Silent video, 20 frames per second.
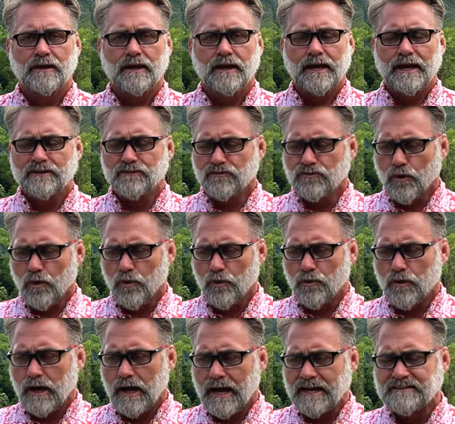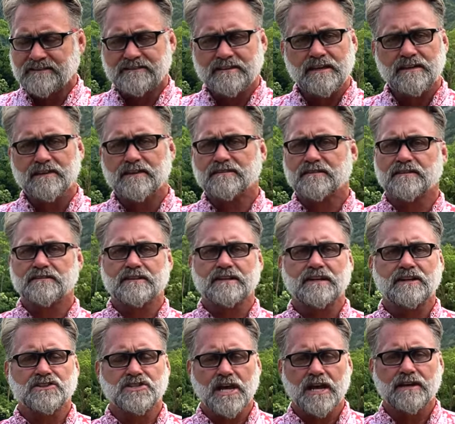And so I see this as an
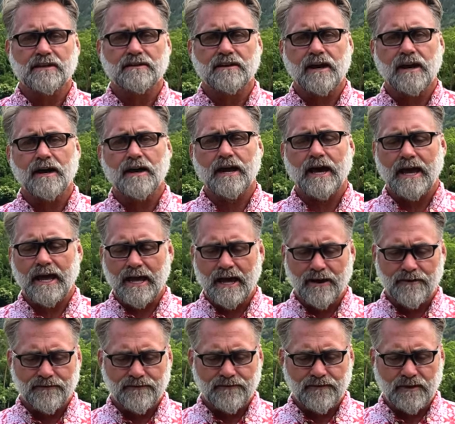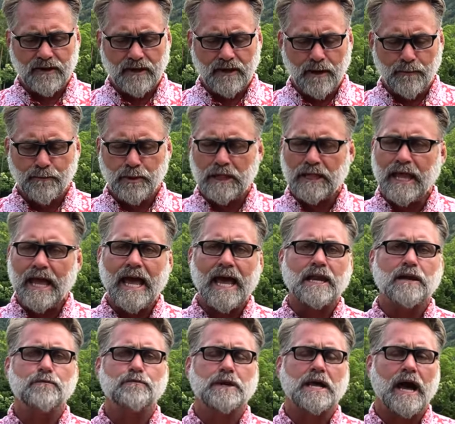agenda. I have a
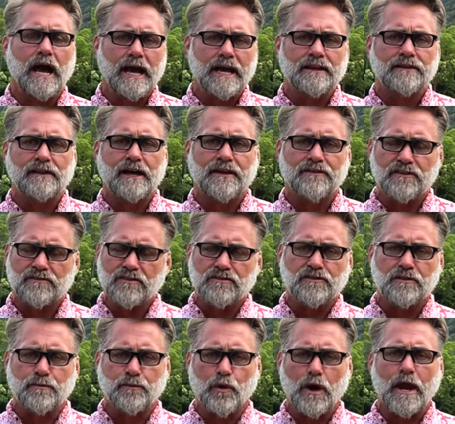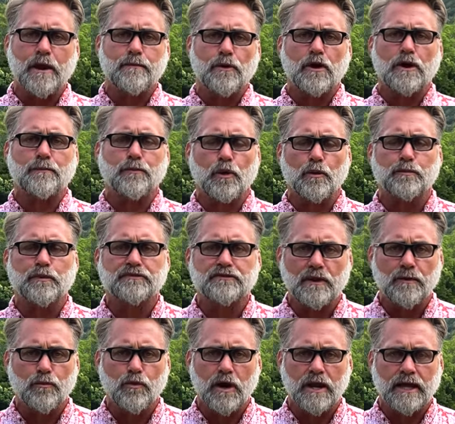plan behind that. This is the primary purpose
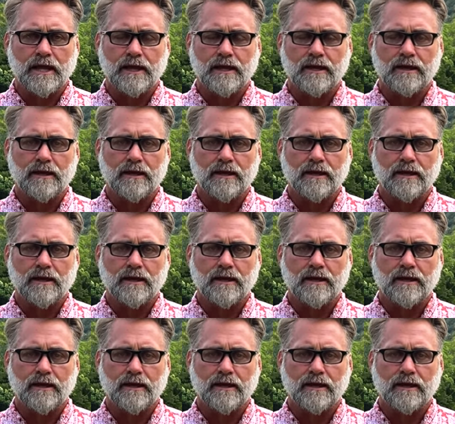I'm running.